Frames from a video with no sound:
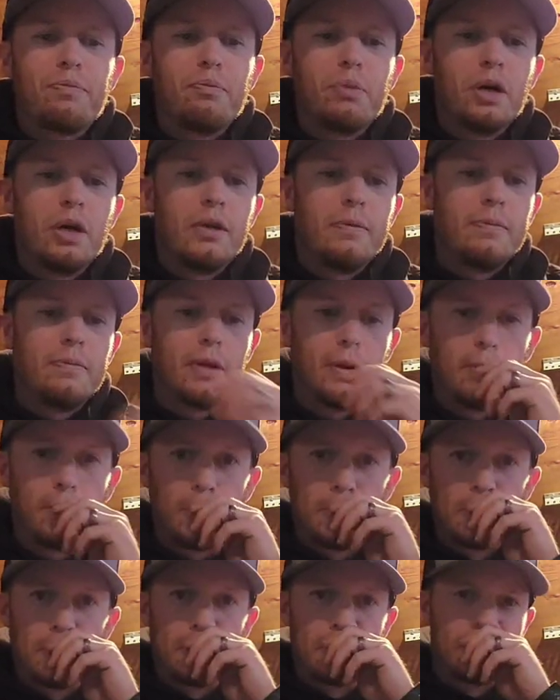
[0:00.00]
But I'm
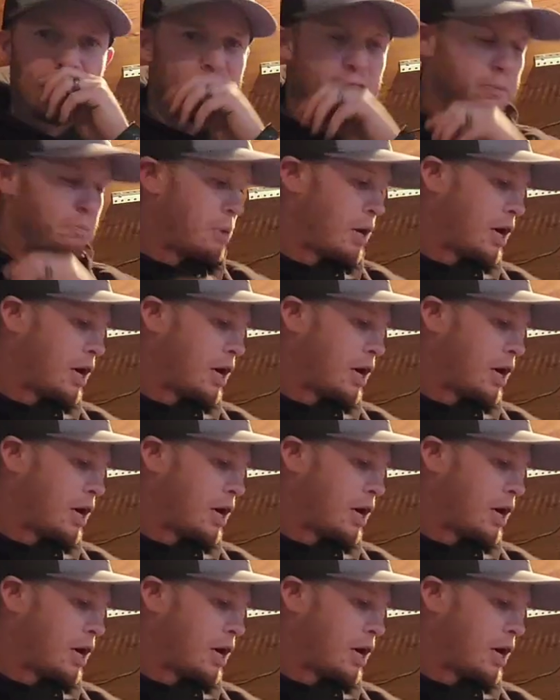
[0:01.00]
gonna go through this